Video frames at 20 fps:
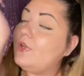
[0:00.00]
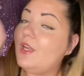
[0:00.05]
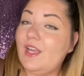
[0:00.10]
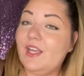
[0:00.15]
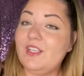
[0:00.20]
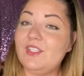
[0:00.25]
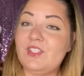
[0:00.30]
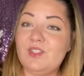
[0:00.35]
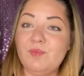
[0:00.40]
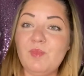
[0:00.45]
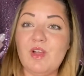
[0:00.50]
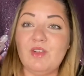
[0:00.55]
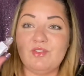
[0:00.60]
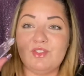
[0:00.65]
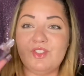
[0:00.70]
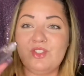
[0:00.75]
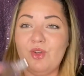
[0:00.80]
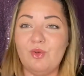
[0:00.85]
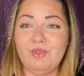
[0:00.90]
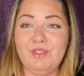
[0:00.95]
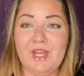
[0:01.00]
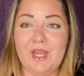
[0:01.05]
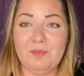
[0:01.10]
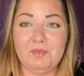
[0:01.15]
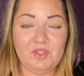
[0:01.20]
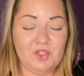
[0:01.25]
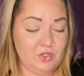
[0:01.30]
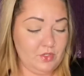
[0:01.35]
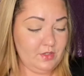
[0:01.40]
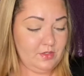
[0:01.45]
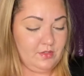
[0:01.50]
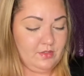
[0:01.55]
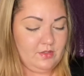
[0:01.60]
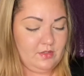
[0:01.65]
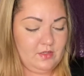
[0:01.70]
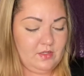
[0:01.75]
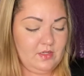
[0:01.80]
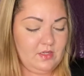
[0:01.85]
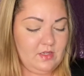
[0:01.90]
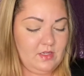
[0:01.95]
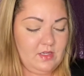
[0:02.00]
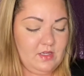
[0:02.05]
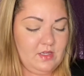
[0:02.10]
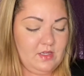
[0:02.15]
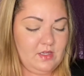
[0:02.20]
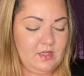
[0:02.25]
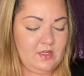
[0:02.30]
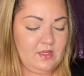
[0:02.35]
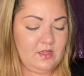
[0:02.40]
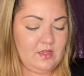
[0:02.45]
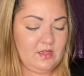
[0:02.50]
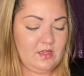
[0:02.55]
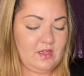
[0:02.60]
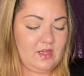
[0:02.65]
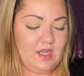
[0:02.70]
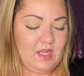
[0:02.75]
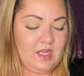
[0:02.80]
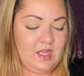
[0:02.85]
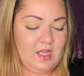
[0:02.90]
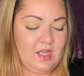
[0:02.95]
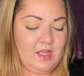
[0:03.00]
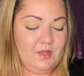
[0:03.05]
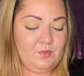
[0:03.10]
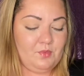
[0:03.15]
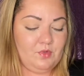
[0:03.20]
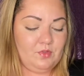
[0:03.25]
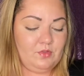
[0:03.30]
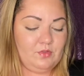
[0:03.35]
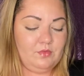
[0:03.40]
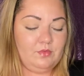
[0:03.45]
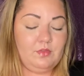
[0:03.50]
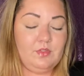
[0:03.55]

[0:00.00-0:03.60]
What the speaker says: It smells so damn good. I do